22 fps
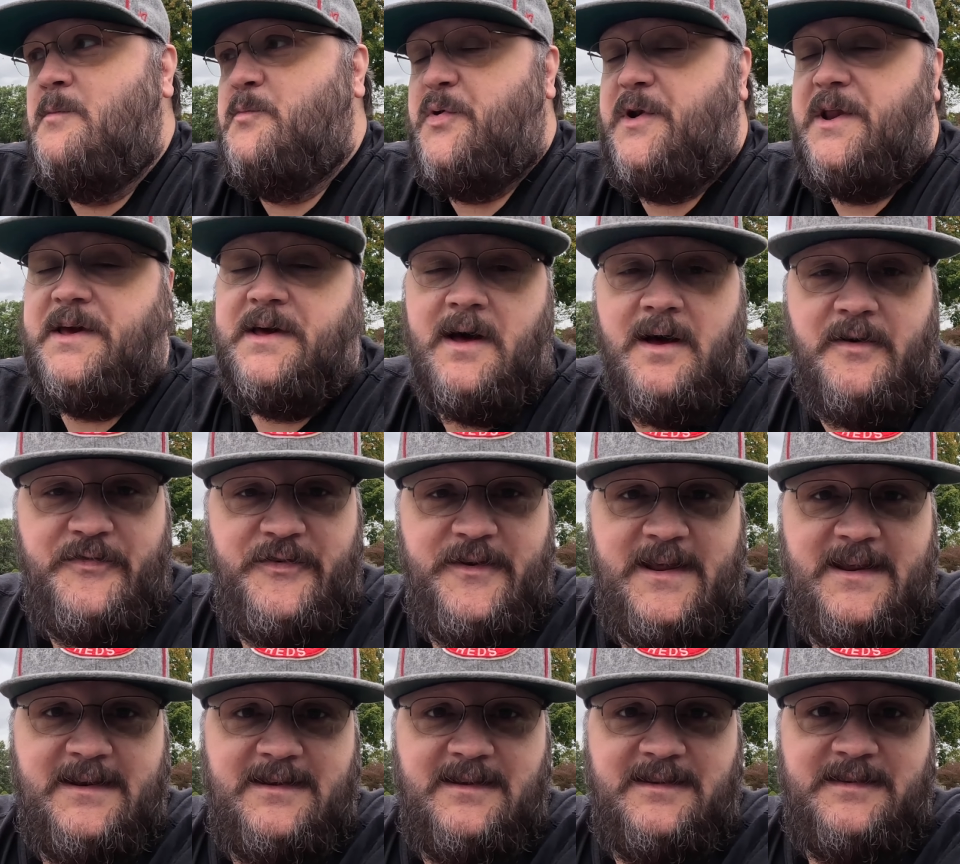pretty
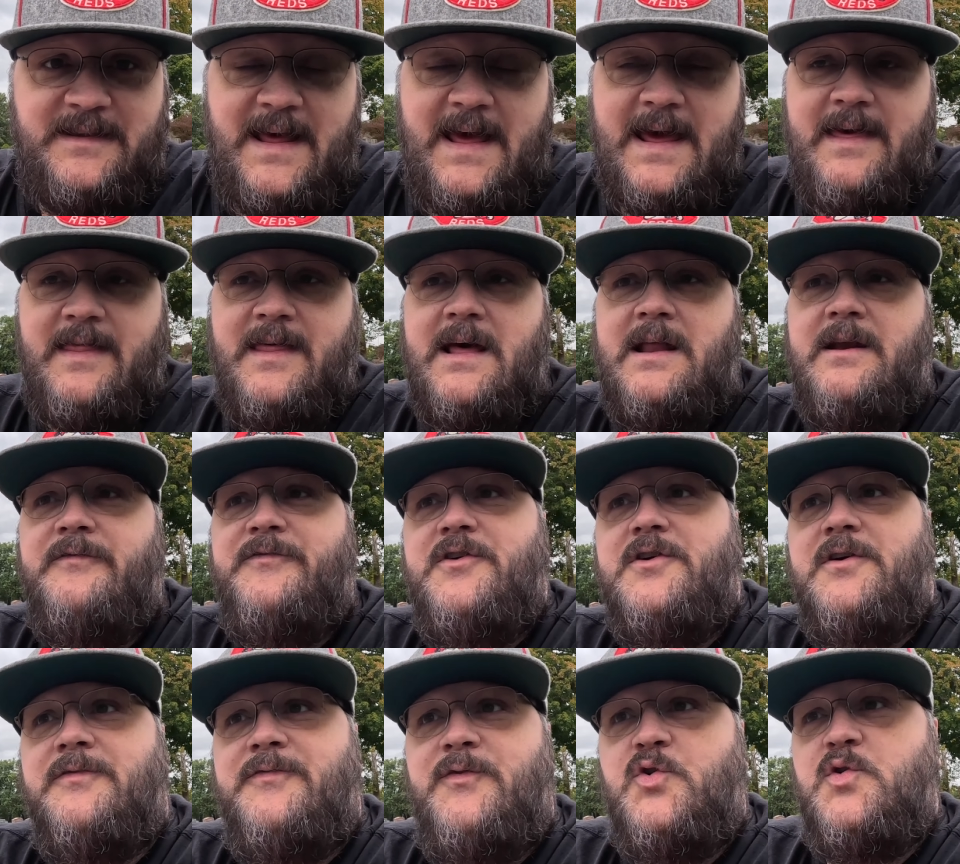confident to say that if
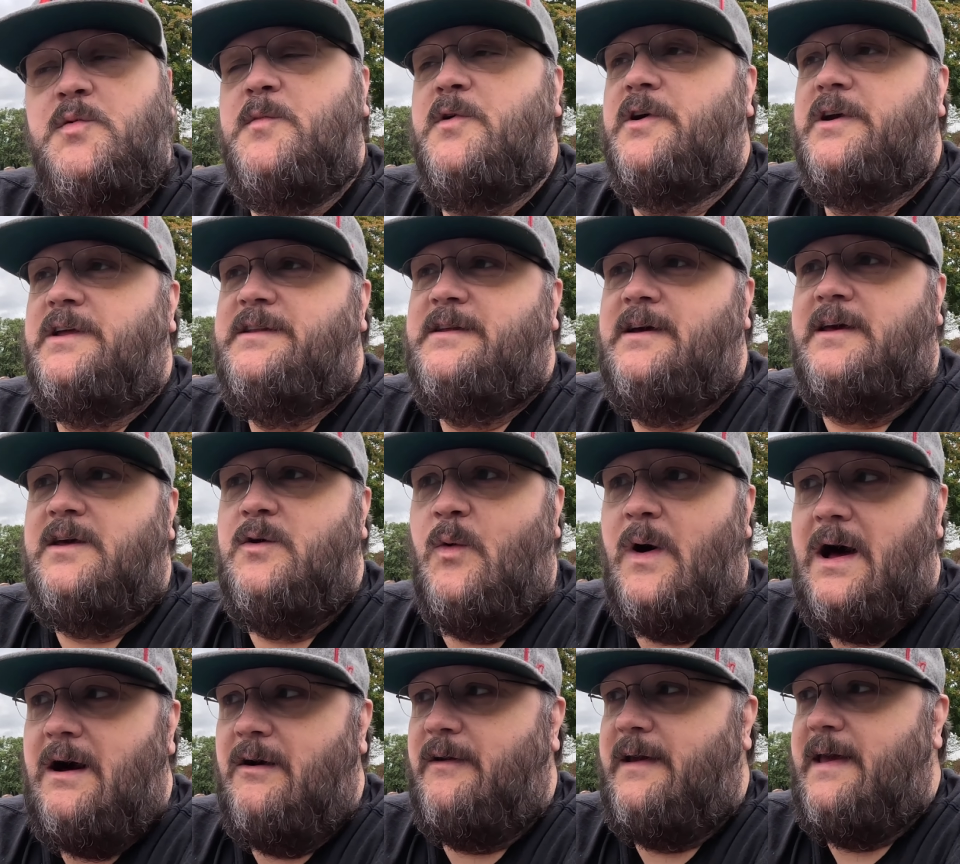you're a former Kentucky
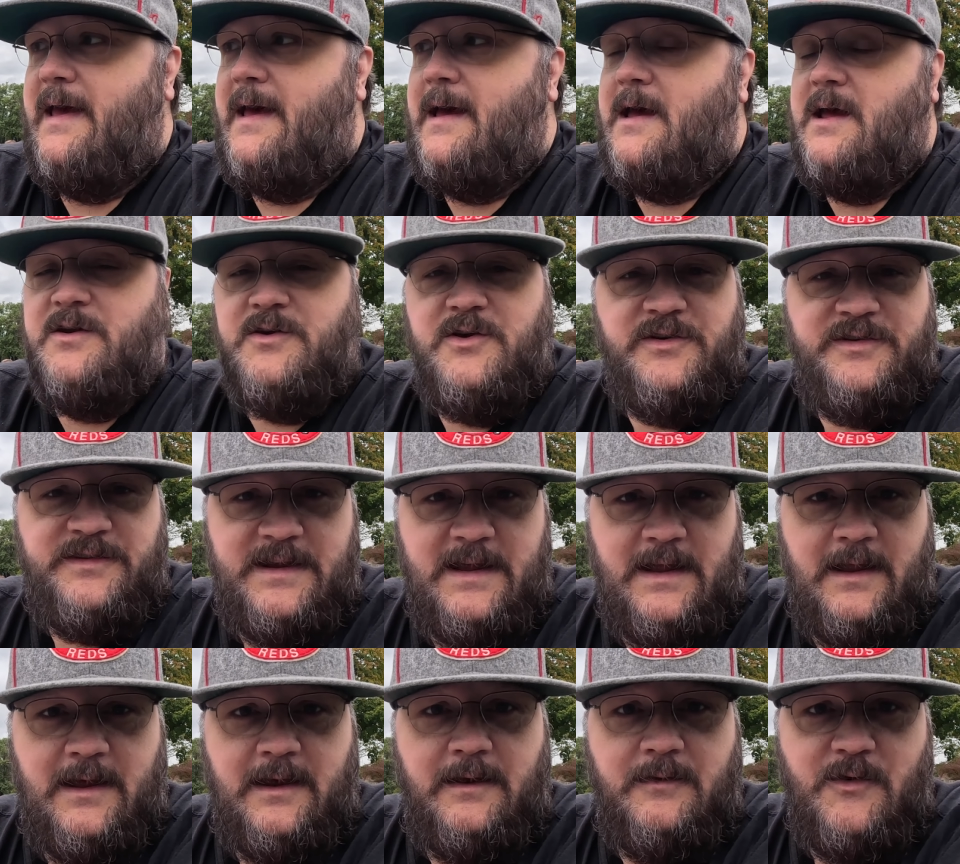Wildcat and you're
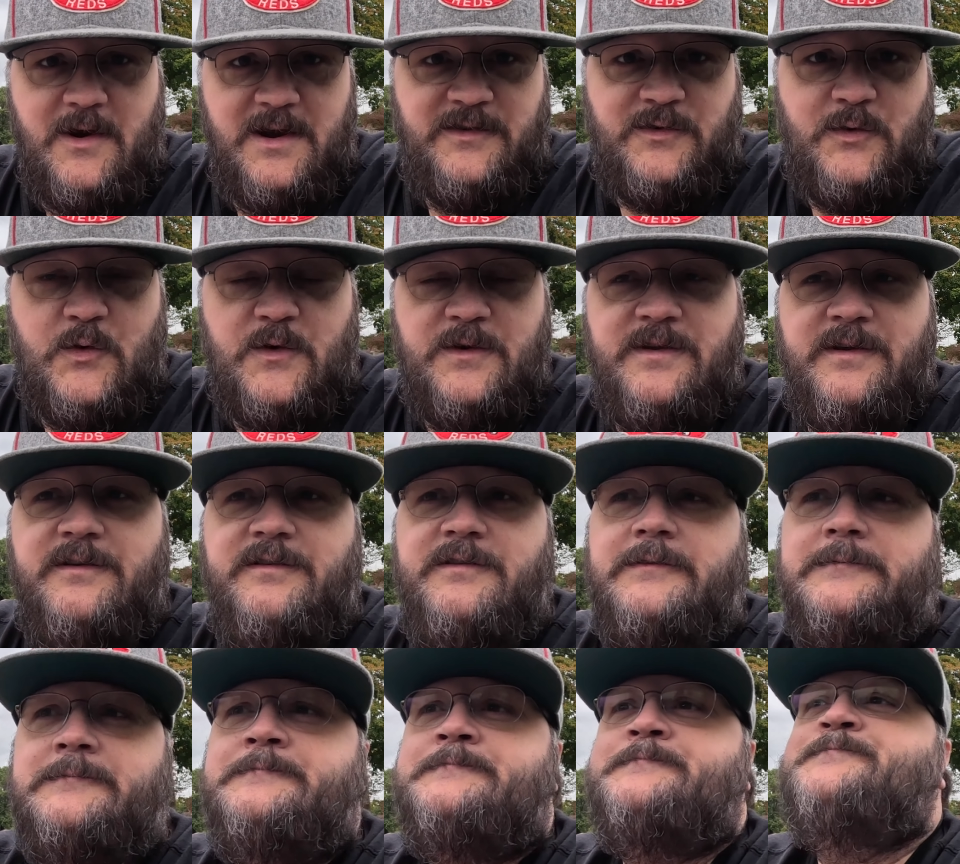selling
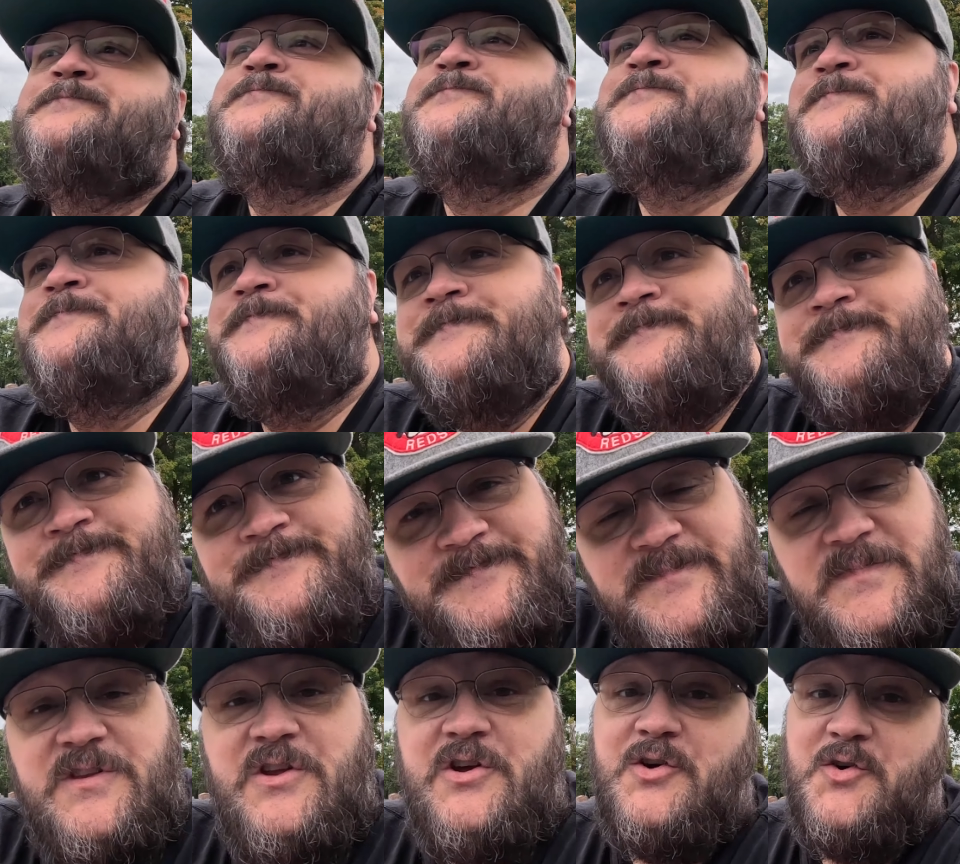racehorses,
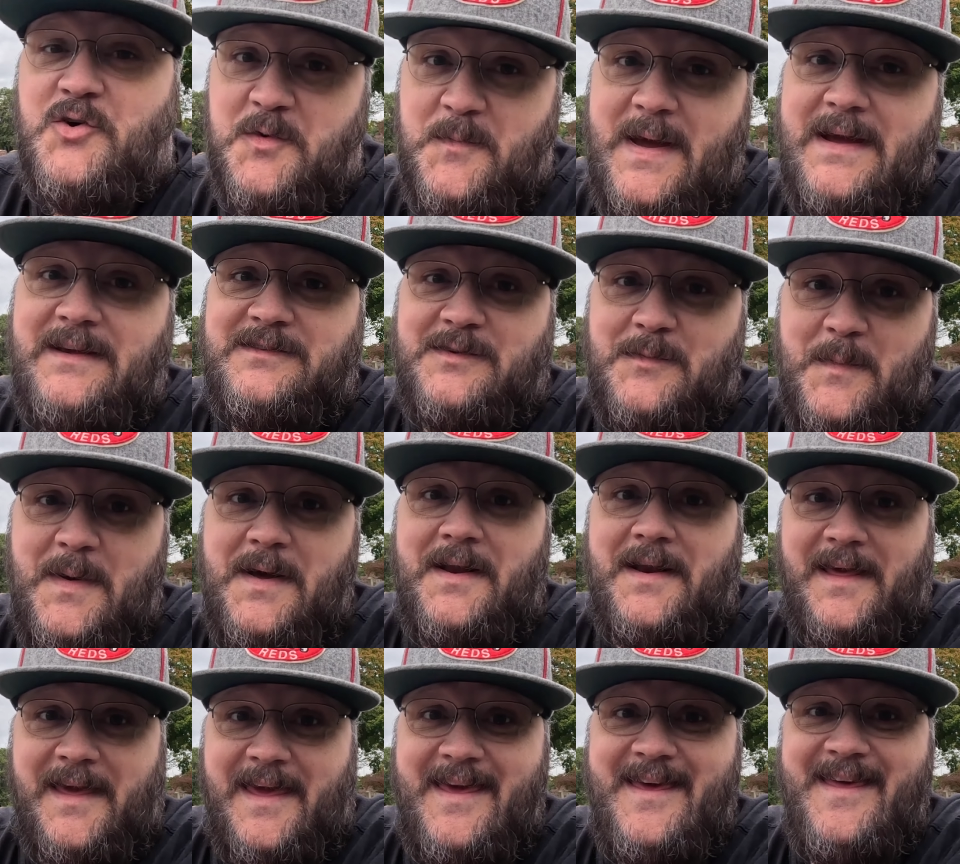you're going to make some
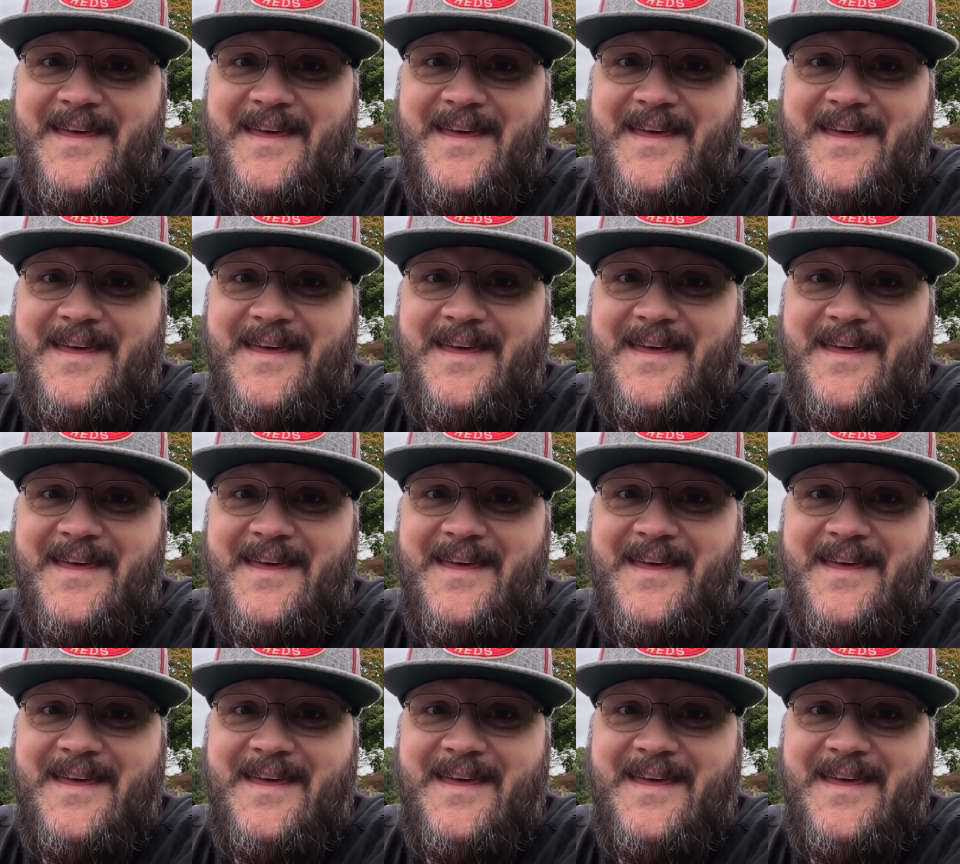money.